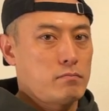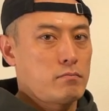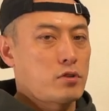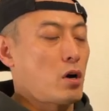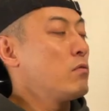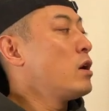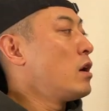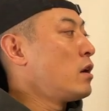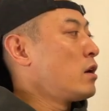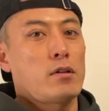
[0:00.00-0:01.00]
So,
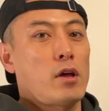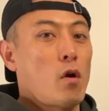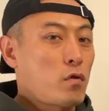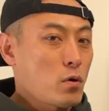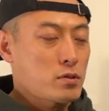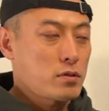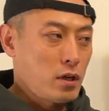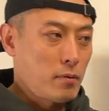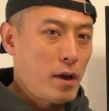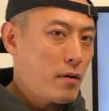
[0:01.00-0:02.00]
now, of course, you
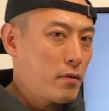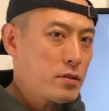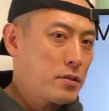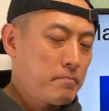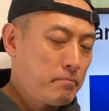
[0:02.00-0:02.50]
know, metaverse,